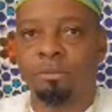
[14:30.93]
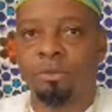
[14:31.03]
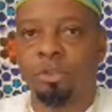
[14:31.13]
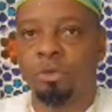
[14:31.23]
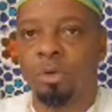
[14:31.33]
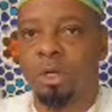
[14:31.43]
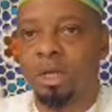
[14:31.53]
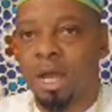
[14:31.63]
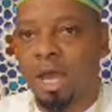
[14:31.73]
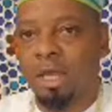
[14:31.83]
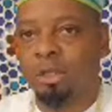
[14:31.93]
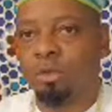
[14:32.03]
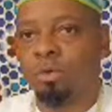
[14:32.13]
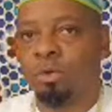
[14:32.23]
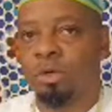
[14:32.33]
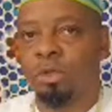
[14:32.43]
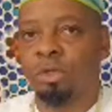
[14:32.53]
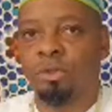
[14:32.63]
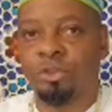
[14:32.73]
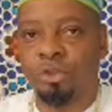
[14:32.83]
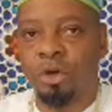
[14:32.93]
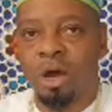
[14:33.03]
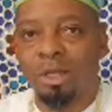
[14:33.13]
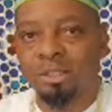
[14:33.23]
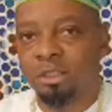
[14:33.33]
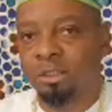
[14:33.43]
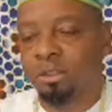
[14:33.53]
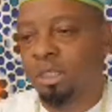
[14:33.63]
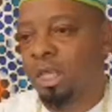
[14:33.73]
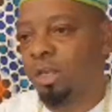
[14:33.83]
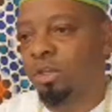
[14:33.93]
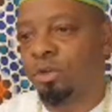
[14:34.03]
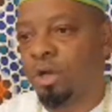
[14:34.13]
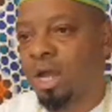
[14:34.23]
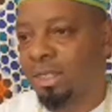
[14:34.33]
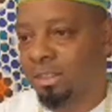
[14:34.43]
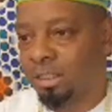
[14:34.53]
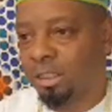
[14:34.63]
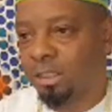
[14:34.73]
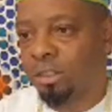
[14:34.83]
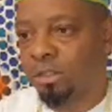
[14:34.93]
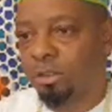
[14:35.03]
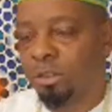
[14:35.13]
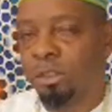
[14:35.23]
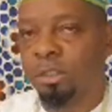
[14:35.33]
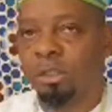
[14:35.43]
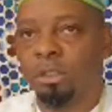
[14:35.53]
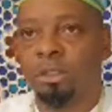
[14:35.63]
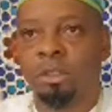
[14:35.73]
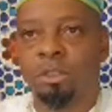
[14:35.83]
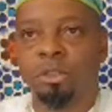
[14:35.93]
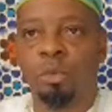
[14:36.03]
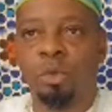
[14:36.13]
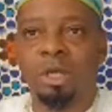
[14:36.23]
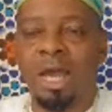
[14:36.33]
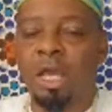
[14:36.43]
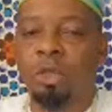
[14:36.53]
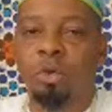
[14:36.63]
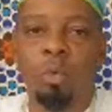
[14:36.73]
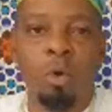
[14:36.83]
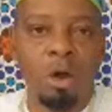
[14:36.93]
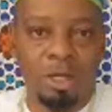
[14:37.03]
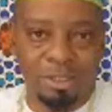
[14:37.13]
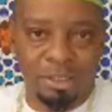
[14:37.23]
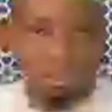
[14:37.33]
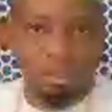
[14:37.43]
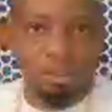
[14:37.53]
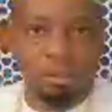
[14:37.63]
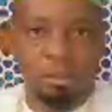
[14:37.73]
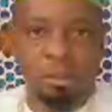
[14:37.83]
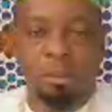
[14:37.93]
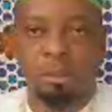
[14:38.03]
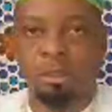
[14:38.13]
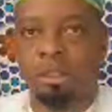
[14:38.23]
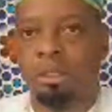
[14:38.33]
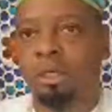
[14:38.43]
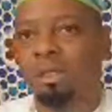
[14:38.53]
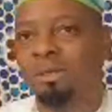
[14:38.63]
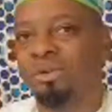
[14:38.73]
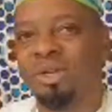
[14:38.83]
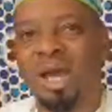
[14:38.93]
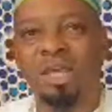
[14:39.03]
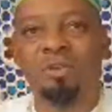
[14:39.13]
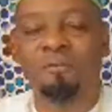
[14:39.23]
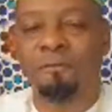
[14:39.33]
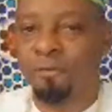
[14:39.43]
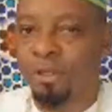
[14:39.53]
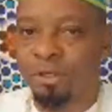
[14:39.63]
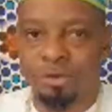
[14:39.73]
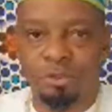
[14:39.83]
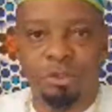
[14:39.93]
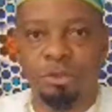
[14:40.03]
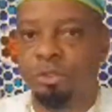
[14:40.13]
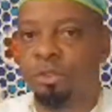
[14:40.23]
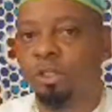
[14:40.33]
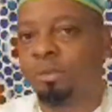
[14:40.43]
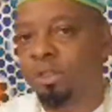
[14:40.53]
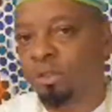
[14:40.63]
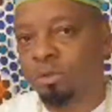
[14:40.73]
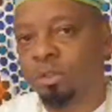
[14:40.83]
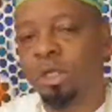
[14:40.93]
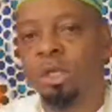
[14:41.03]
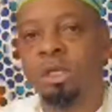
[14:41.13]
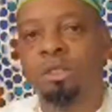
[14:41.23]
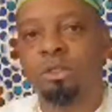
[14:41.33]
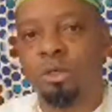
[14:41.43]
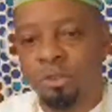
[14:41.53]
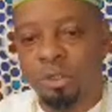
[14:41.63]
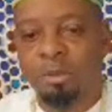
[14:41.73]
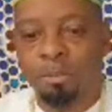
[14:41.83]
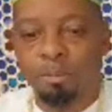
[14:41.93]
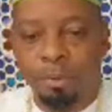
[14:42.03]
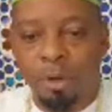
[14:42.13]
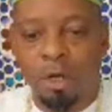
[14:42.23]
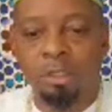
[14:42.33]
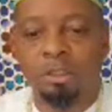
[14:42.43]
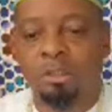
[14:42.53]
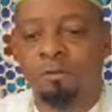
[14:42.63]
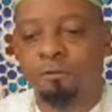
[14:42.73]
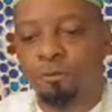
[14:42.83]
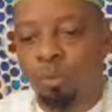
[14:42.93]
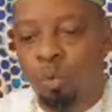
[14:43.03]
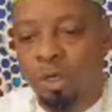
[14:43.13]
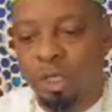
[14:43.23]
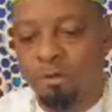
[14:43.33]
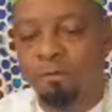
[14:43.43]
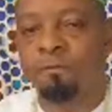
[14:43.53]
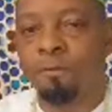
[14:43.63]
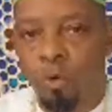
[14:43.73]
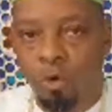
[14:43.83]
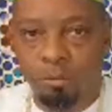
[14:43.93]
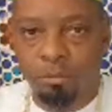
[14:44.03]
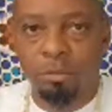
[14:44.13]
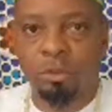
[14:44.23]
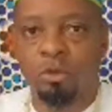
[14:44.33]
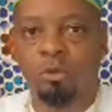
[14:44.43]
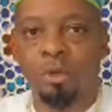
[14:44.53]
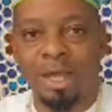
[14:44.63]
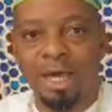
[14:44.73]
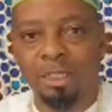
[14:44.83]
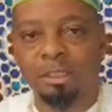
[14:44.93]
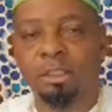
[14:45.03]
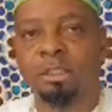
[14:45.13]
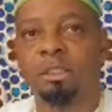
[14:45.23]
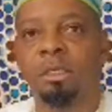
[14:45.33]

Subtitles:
You are not your thoughts and your ideas. You are not your wants. You're not your fears. You know what I mean, those are parts of what inform your reality,